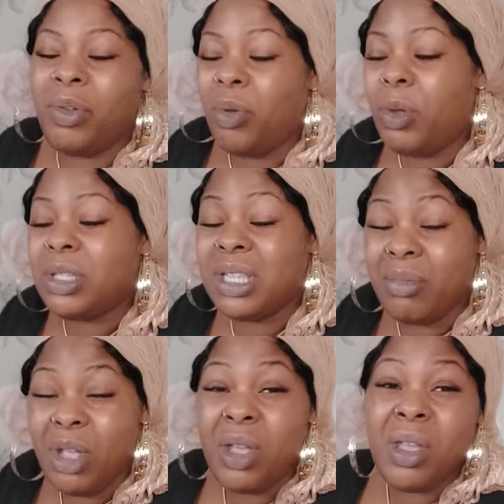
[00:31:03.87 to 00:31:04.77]
not most of the
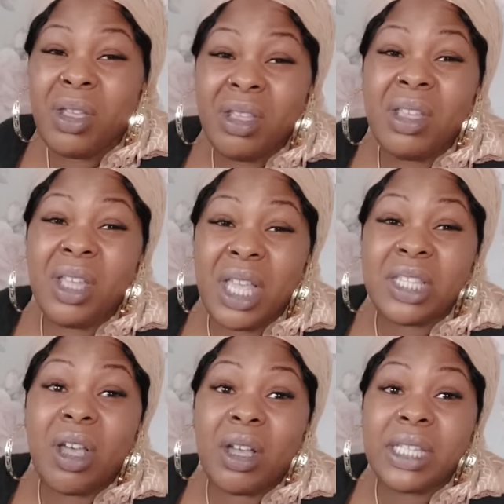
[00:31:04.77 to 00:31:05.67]
time,
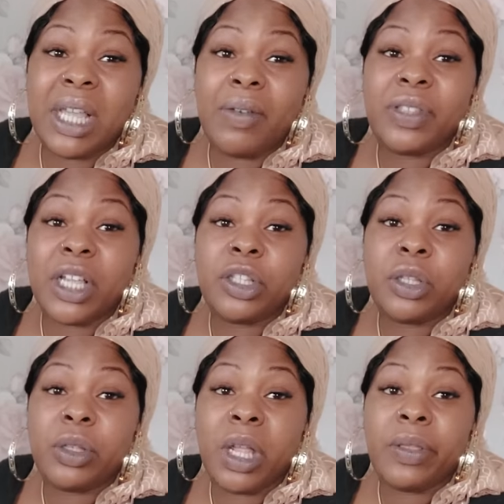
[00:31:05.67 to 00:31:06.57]
it's ourselves that
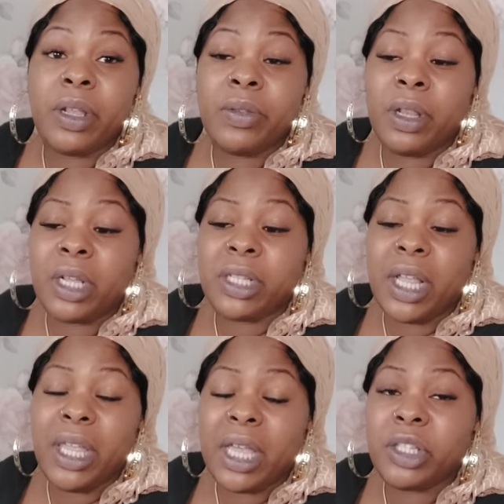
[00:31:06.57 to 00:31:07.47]
does that, yeah.